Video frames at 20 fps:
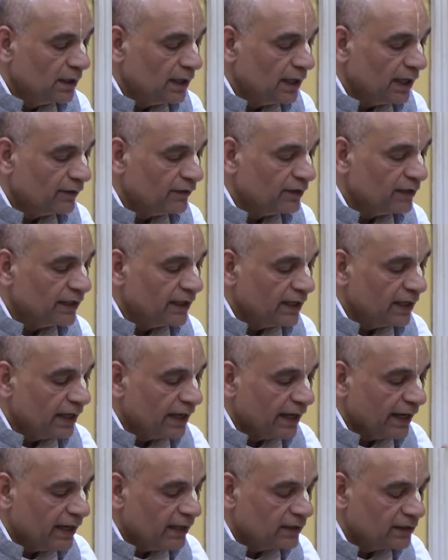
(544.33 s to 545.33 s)
Everything
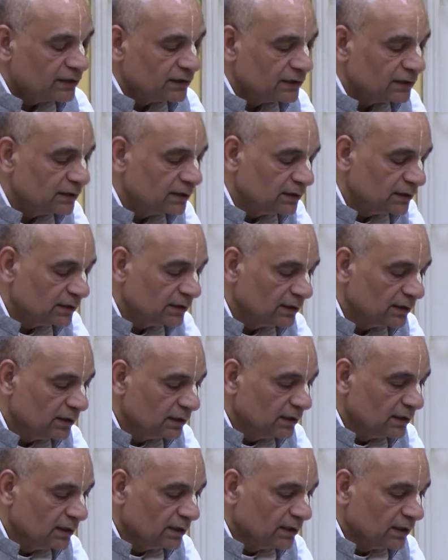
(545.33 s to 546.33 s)
ends
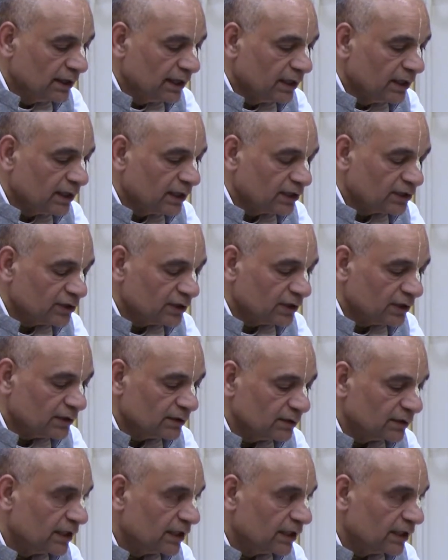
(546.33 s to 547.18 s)
in Krishna.